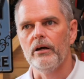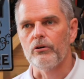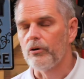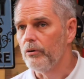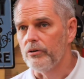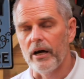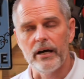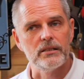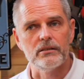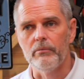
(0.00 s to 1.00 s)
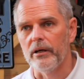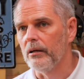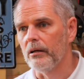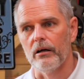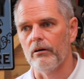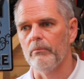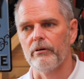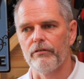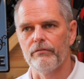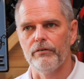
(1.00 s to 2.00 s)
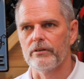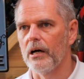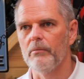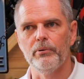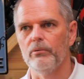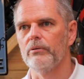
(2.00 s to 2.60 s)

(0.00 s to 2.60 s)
you could. Yes, I mean, for example,